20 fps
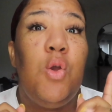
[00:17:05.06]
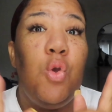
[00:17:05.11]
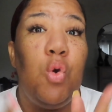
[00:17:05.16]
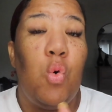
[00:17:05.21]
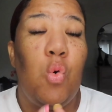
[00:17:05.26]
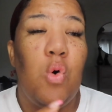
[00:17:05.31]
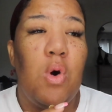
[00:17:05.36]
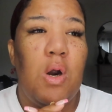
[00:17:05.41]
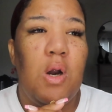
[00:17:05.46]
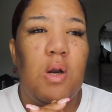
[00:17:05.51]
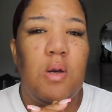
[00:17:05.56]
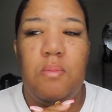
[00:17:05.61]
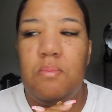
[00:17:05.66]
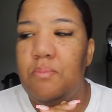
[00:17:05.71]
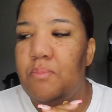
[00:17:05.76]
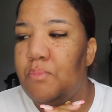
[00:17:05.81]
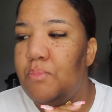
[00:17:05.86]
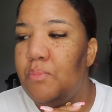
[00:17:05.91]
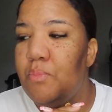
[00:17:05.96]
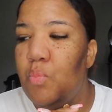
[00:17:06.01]
your,
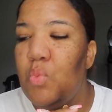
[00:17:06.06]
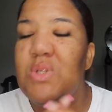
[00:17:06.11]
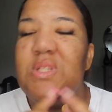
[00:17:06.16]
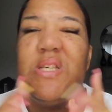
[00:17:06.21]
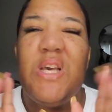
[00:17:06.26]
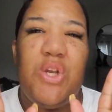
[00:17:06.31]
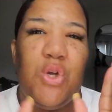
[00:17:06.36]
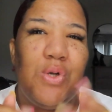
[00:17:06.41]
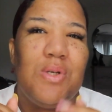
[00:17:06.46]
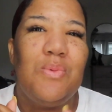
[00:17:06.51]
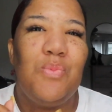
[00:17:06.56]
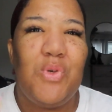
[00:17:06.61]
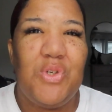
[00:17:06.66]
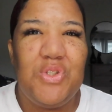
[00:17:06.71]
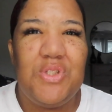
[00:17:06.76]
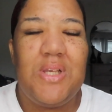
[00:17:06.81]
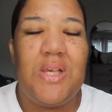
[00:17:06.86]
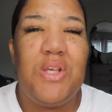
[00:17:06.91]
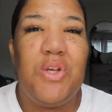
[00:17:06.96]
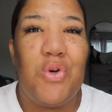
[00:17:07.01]
we'll say your, we'll
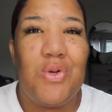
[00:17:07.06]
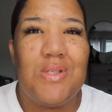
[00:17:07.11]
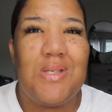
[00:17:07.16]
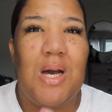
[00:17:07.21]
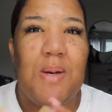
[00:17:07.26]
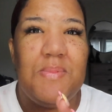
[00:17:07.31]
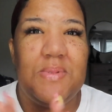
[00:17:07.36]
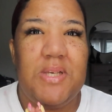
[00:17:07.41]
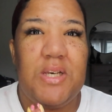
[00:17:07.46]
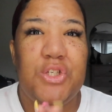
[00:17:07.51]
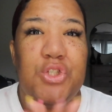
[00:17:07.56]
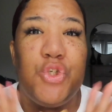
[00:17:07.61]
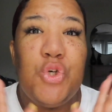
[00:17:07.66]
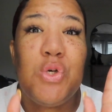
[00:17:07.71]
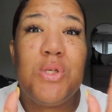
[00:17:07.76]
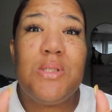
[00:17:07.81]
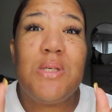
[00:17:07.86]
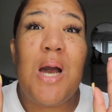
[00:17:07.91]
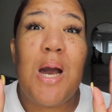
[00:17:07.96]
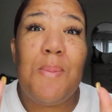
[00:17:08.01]
say your top six,
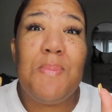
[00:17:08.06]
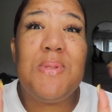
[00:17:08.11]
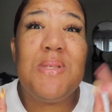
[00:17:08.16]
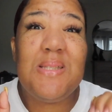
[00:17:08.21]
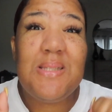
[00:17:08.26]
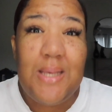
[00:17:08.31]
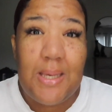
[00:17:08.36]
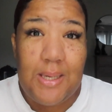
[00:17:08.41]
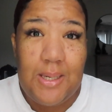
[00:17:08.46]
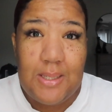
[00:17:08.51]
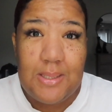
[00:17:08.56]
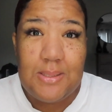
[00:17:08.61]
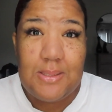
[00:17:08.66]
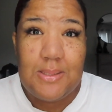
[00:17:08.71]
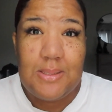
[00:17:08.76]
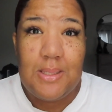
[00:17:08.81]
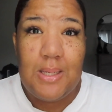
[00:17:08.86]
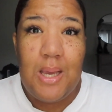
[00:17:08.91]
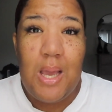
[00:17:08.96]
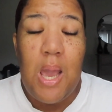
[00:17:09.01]
your top
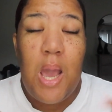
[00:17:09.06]
six